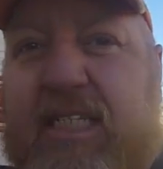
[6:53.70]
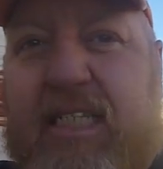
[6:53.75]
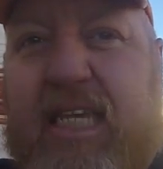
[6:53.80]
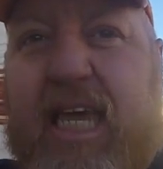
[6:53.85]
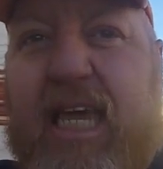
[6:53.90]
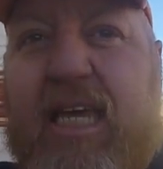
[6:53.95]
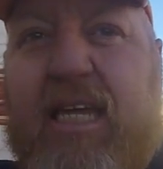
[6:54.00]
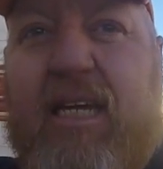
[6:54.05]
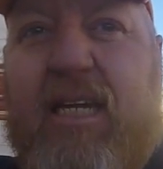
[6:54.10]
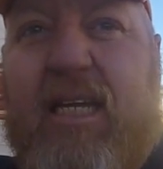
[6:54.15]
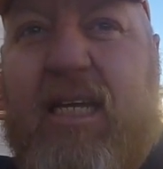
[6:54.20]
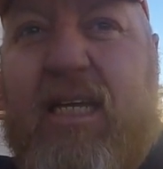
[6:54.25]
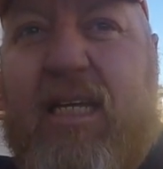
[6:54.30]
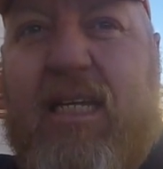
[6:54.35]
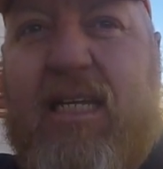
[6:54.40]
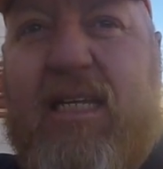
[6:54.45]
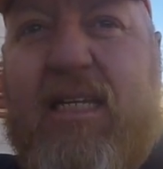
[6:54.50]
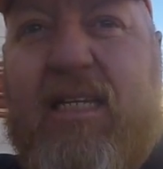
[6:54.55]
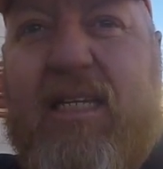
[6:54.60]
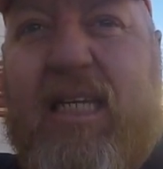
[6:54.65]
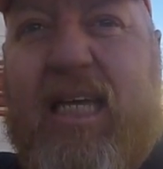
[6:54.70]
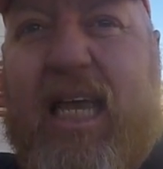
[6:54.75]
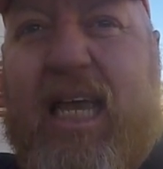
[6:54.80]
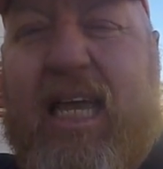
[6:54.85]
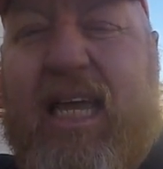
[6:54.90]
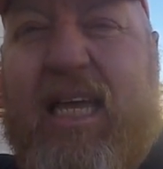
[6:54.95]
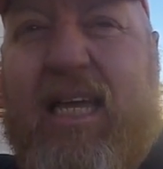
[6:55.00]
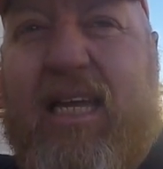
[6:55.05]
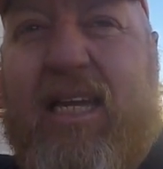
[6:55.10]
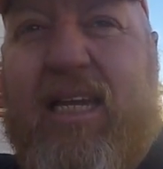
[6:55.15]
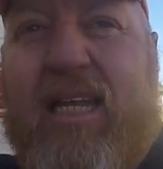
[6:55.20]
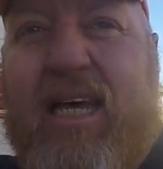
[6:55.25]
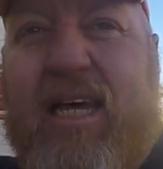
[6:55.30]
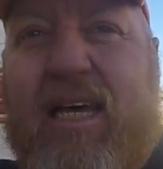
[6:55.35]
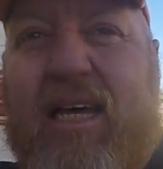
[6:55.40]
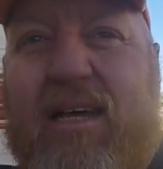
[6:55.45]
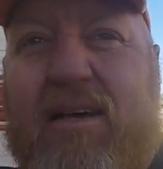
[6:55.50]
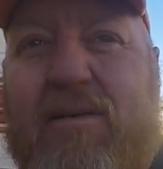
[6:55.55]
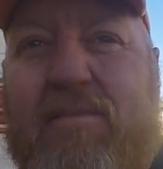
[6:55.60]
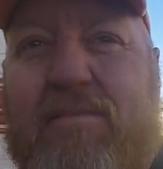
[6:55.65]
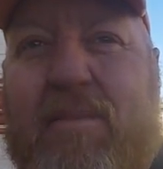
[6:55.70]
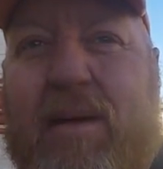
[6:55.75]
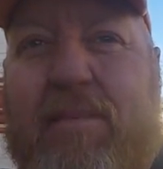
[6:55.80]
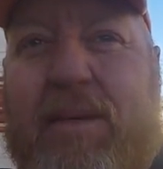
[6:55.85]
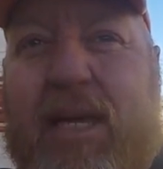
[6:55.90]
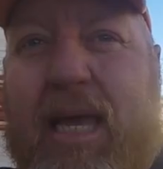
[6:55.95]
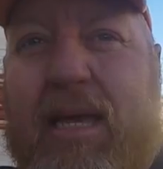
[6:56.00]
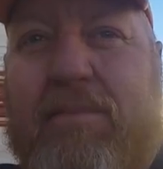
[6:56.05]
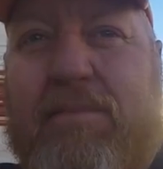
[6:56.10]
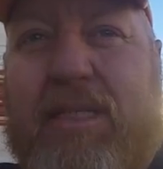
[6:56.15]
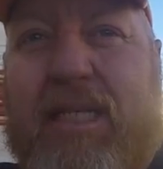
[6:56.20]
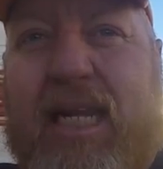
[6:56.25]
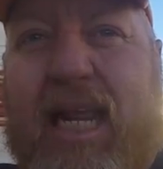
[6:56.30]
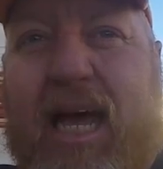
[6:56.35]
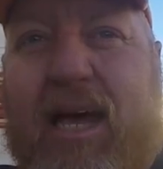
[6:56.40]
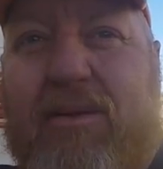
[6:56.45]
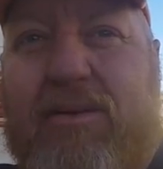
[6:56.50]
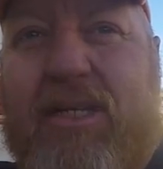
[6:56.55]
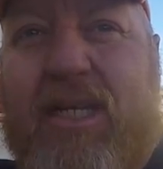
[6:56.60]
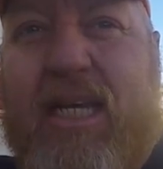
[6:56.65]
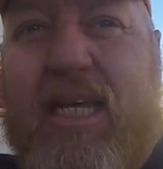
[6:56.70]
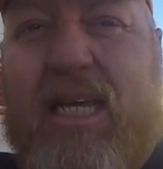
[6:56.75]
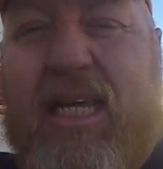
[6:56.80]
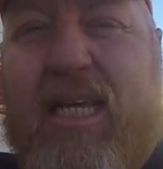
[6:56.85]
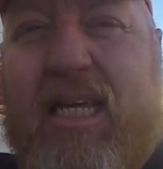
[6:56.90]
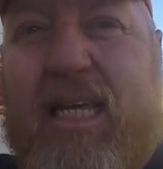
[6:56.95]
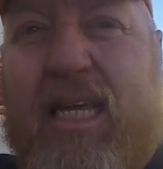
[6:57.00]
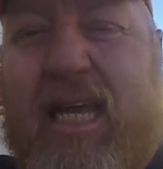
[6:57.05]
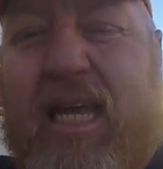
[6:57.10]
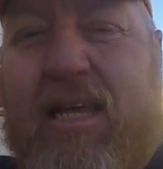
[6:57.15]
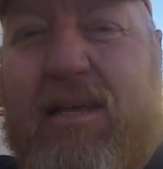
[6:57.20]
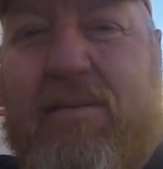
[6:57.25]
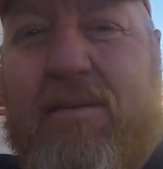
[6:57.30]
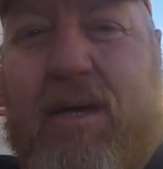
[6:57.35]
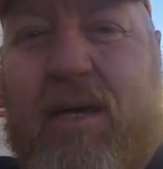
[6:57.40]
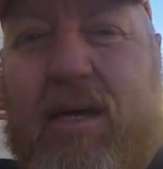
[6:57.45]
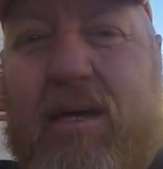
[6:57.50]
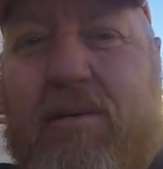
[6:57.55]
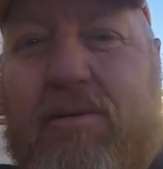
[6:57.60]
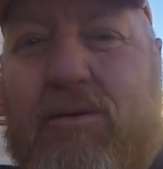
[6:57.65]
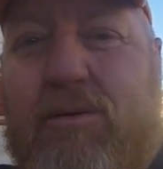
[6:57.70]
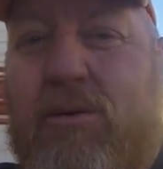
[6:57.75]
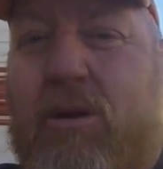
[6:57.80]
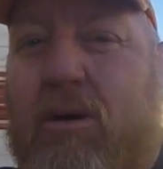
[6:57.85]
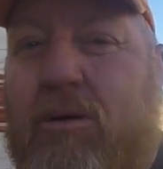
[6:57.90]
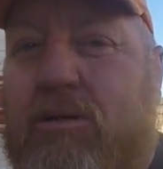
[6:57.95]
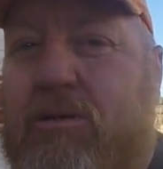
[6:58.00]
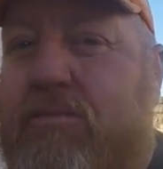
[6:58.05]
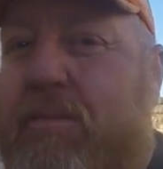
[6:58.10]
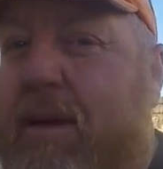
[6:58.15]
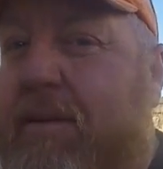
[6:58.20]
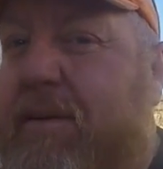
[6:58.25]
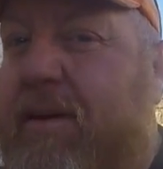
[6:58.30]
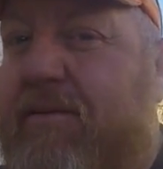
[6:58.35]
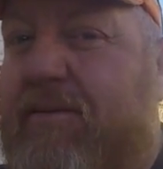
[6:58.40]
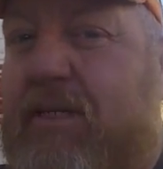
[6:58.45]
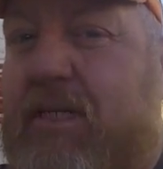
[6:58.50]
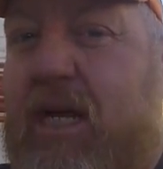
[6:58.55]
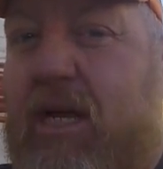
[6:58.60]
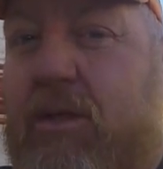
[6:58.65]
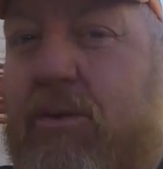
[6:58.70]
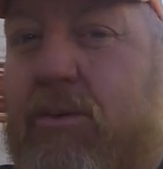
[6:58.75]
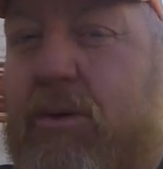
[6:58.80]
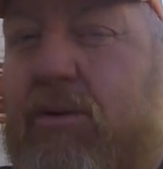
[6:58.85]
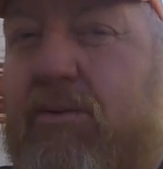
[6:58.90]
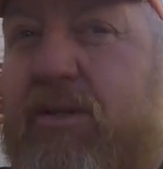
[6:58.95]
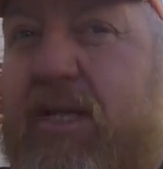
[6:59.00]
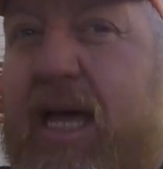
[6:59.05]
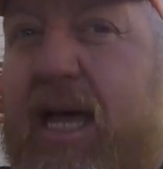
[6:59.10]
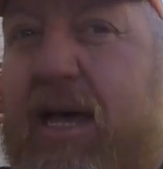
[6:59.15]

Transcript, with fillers: it skinned and uh, maybe emptied out, and uh, who knows, maybe even tear the roof